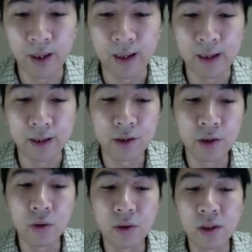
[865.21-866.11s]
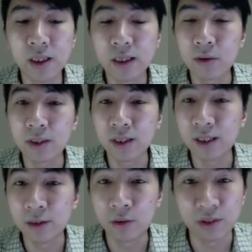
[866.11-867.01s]
and sold 30,000
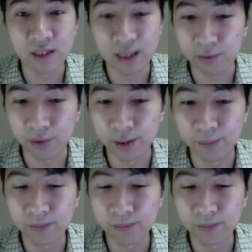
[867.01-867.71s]
into slavery.